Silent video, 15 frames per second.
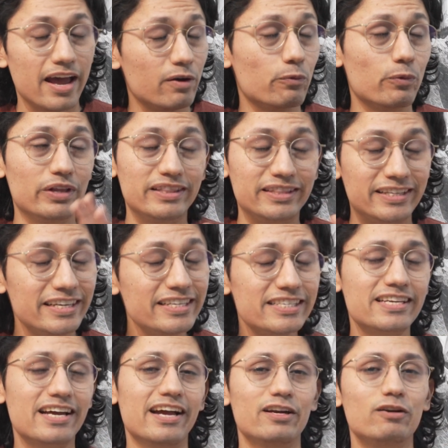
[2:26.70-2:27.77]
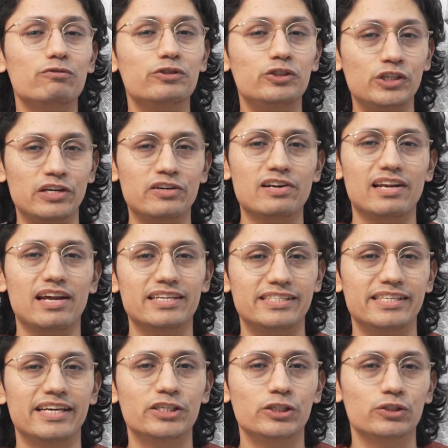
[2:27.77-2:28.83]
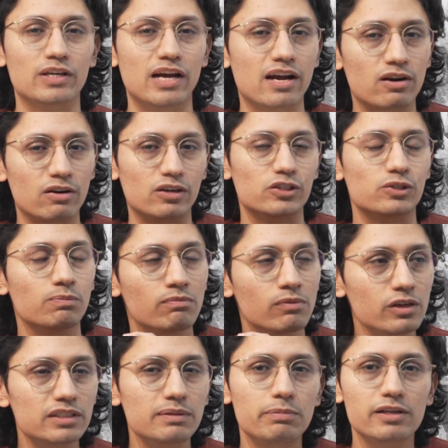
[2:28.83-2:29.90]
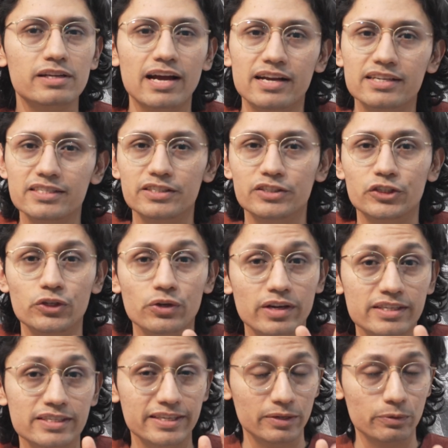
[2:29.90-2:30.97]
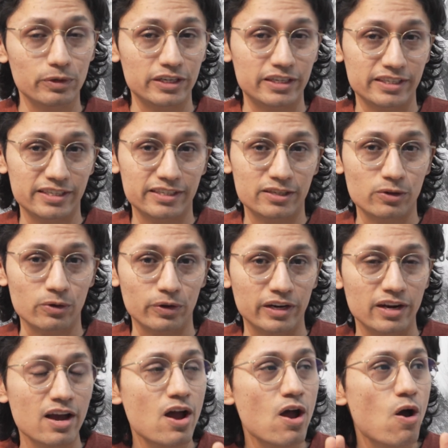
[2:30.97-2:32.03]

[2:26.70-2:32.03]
And with this kind of generalization across multiple cancers, you can see where this is going.